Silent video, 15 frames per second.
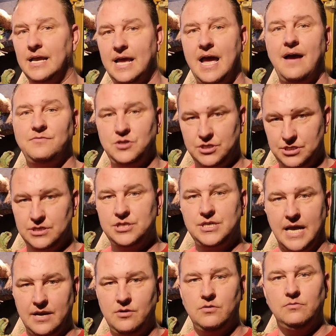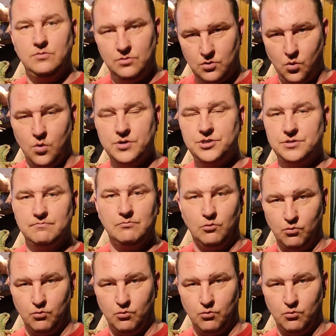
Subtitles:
Got to have just a standard, of course,